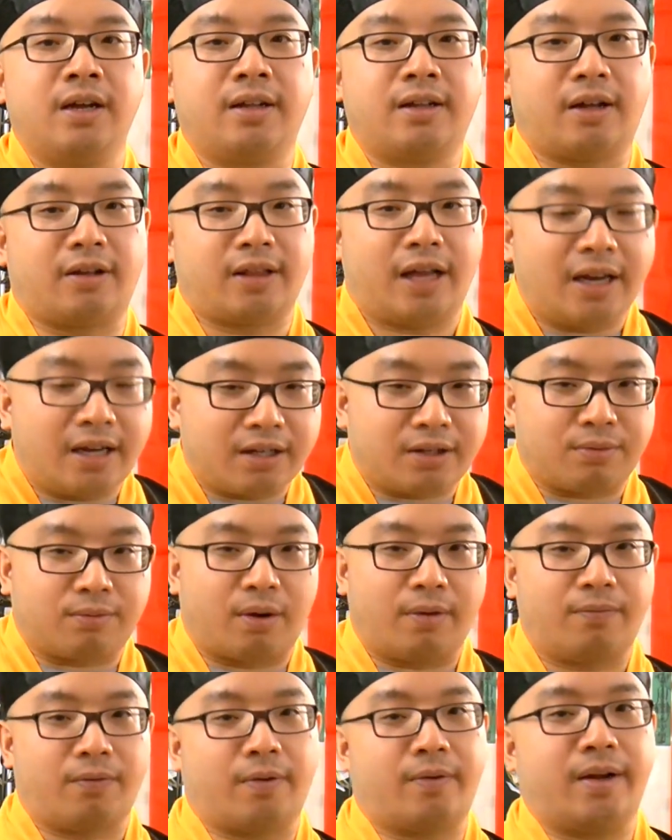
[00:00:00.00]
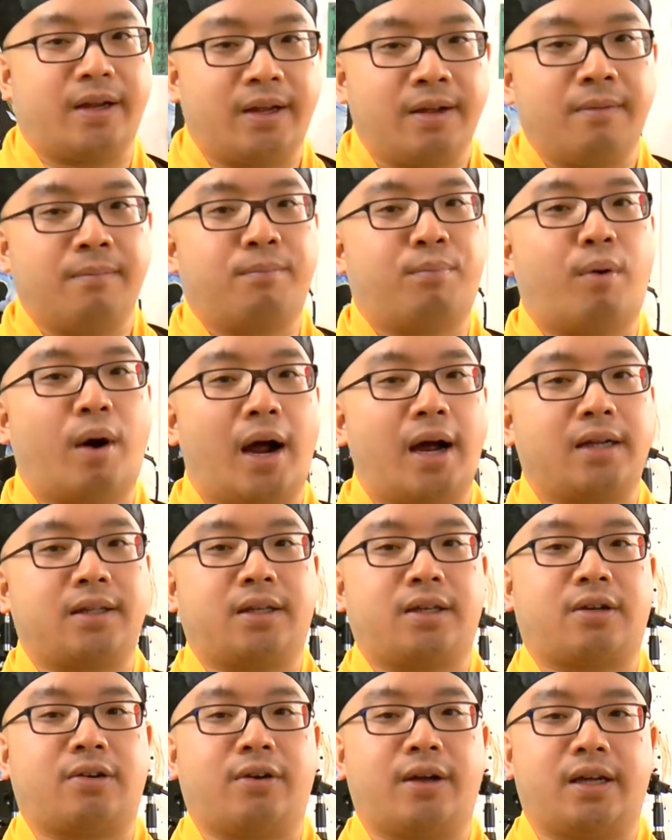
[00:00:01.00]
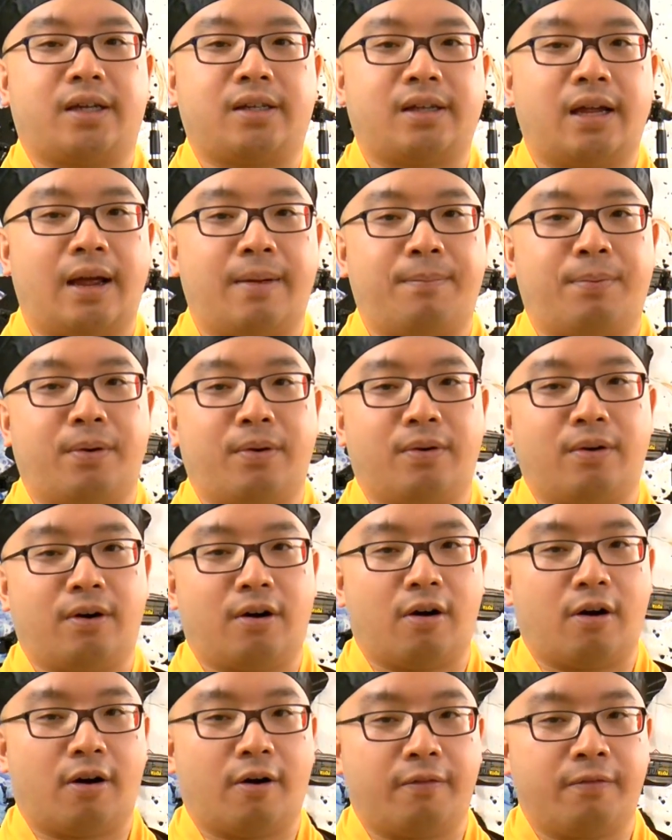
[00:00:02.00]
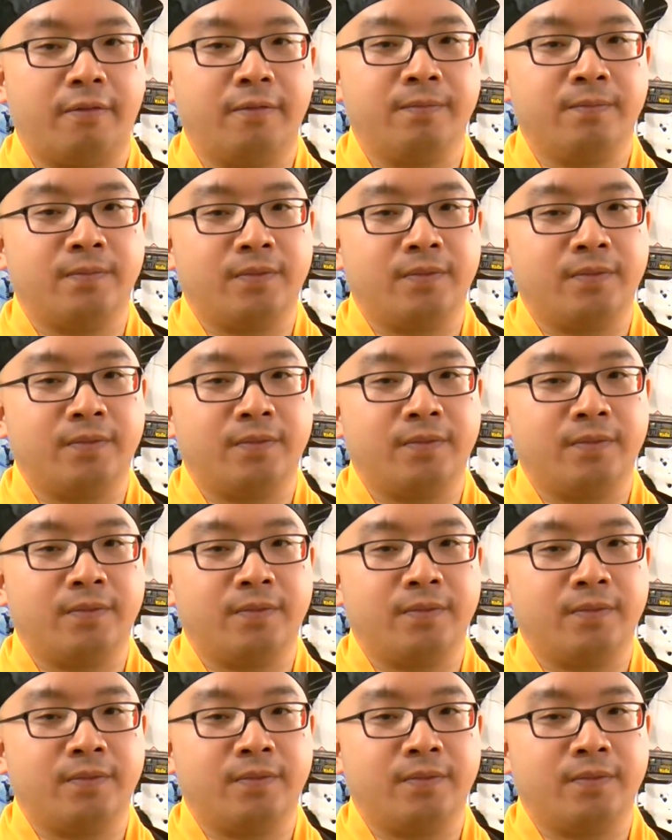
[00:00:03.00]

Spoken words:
Now that is one very practical example of